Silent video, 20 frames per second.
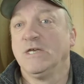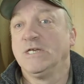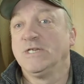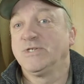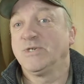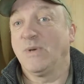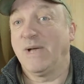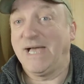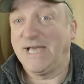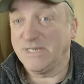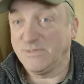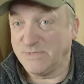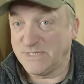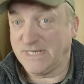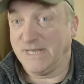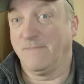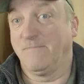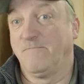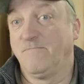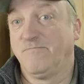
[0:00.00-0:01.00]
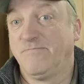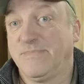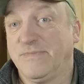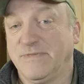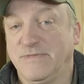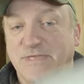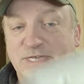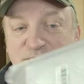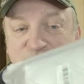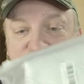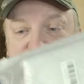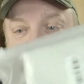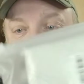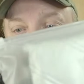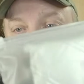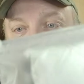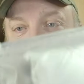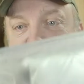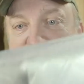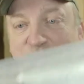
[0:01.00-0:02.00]
So as we said, this is how
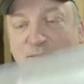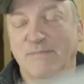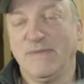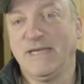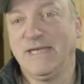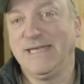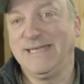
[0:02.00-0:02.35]
it came.